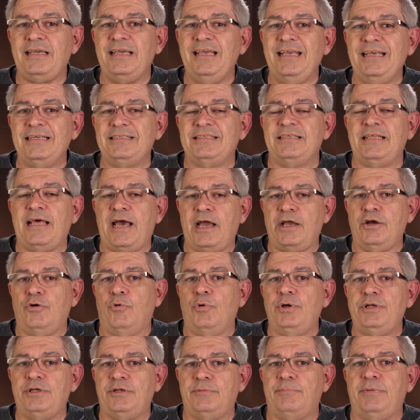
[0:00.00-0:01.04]
is that
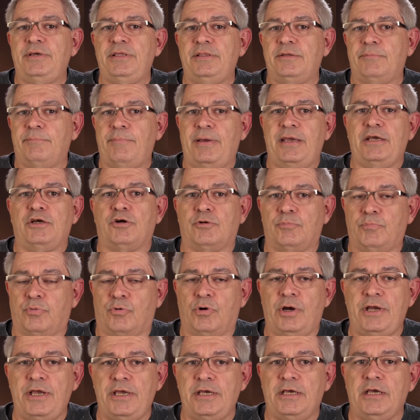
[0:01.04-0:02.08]
going to be the make or
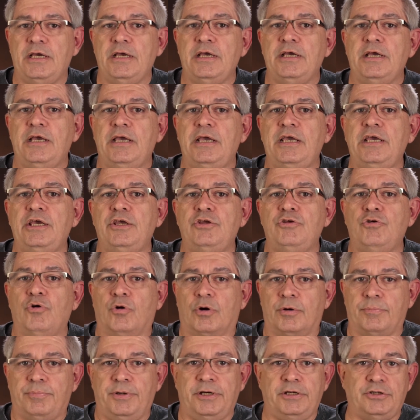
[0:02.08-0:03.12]
break in
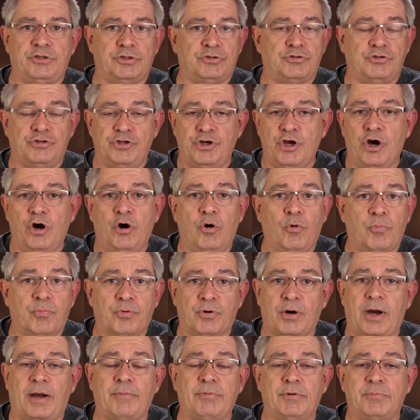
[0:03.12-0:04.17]
your pictures? No,
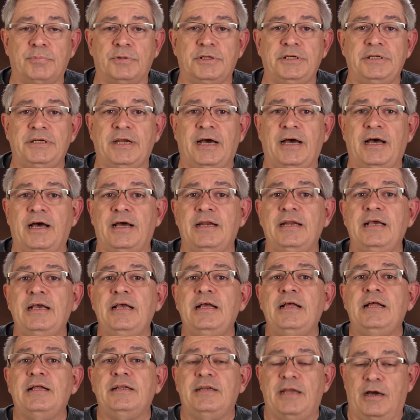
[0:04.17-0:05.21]
probably not.
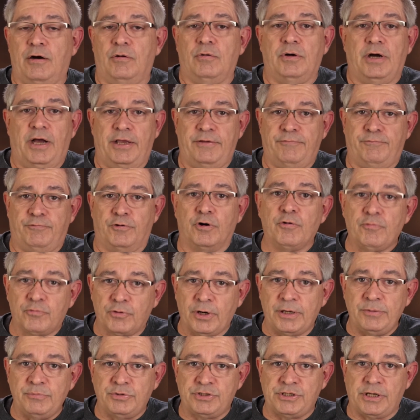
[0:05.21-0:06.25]
Now, a full
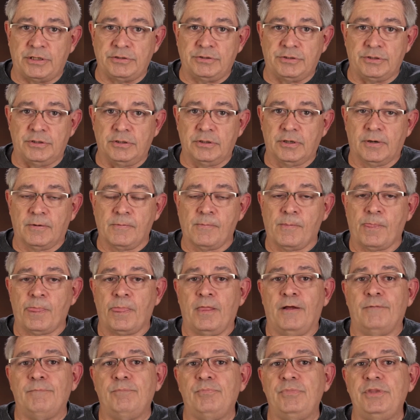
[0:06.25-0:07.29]
frame sensor
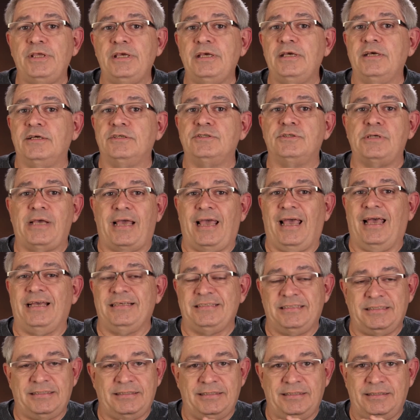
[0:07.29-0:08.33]
is
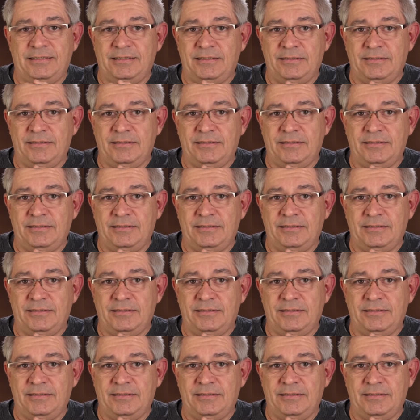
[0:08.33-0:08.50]
as